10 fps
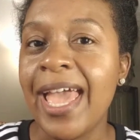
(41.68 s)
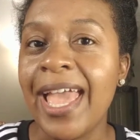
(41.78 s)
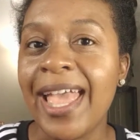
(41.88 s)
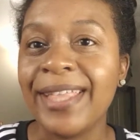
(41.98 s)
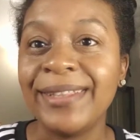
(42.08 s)

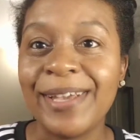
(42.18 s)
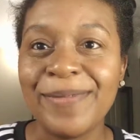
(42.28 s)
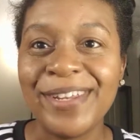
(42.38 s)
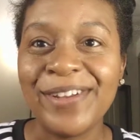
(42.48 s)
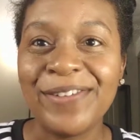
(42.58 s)
and let
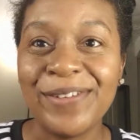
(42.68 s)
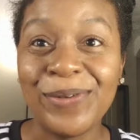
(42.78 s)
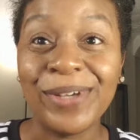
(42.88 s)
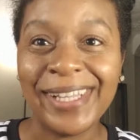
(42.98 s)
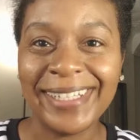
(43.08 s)
me know if
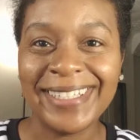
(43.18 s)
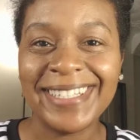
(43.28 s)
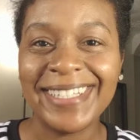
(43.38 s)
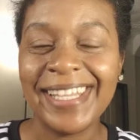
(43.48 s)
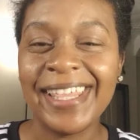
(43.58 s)
you would like to
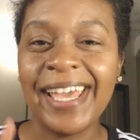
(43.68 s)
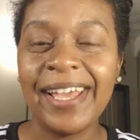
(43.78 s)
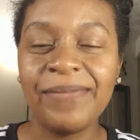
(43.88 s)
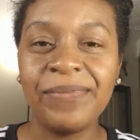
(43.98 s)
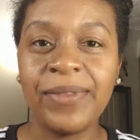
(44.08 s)
see
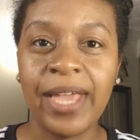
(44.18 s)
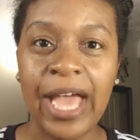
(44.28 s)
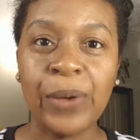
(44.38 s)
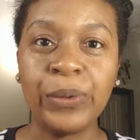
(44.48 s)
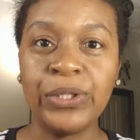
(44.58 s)
that,
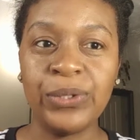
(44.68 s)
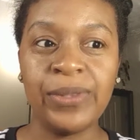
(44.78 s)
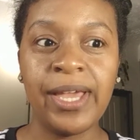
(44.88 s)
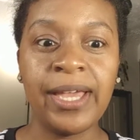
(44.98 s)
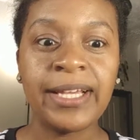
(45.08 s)
I will do
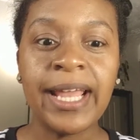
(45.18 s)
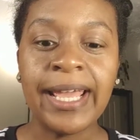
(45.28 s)
that.